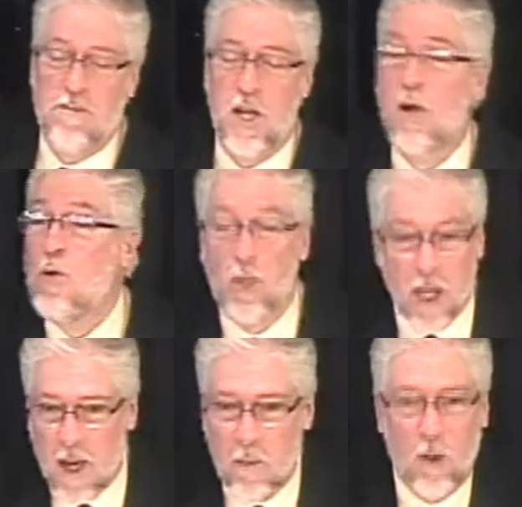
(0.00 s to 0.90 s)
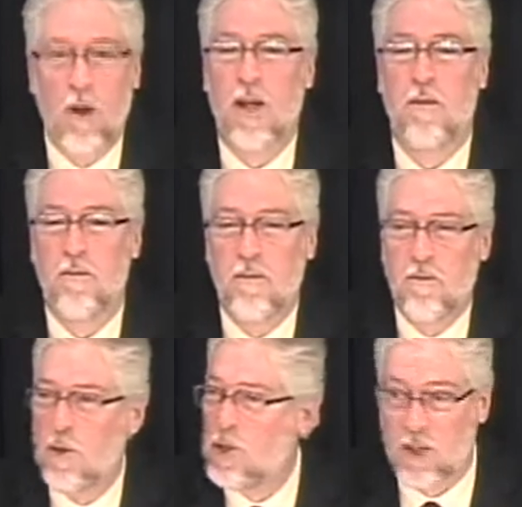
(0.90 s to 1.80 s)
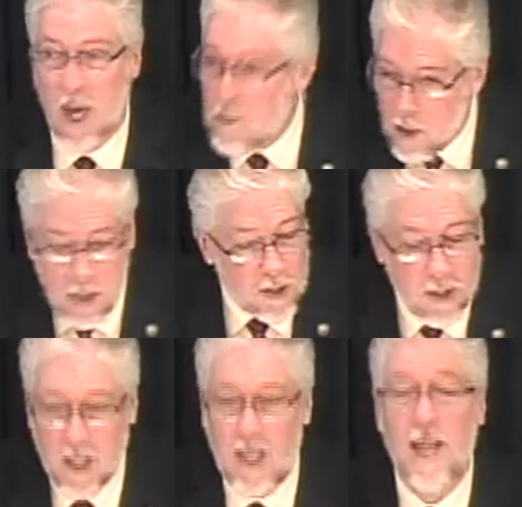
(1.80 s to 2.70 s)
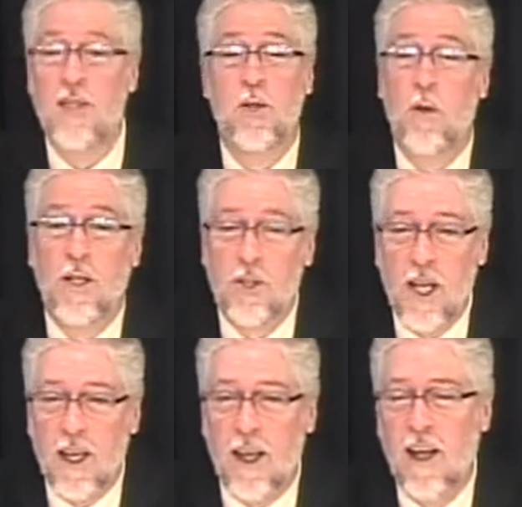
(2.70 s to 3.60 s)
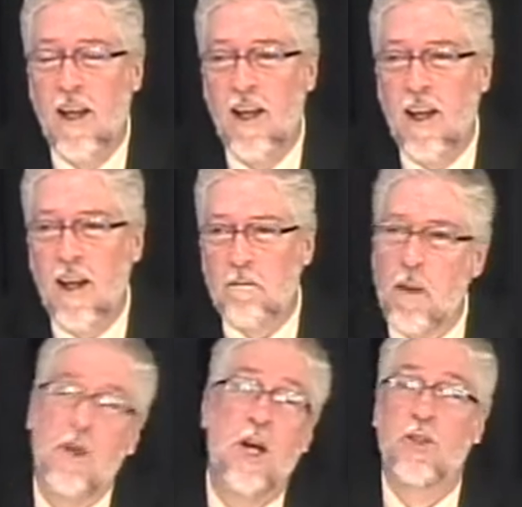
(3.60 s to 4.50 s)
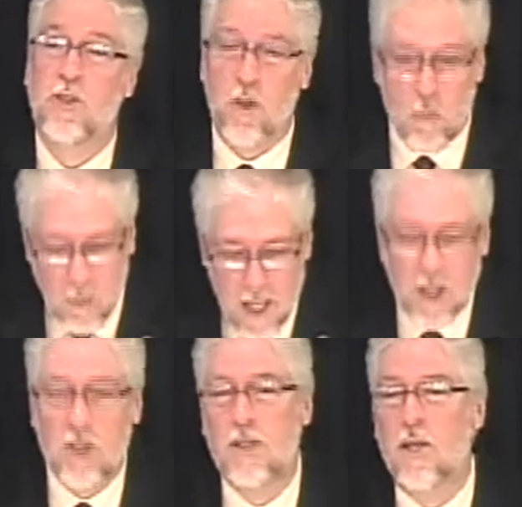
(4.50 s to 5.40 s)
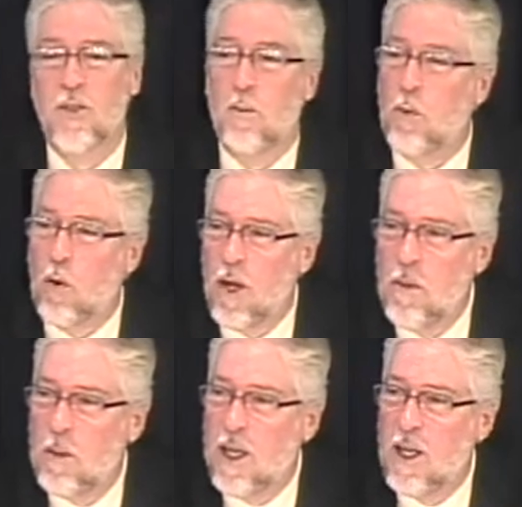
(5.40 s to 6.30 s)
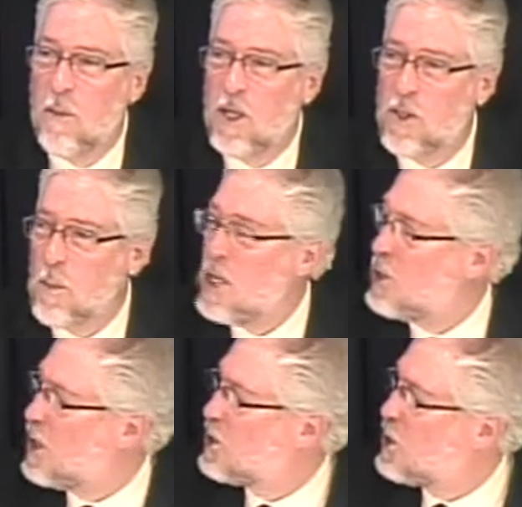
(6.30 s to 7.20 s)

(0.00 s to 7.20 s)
hugely important for the same reasons today as it was then. Maybe not so much as important, but it's amazing. This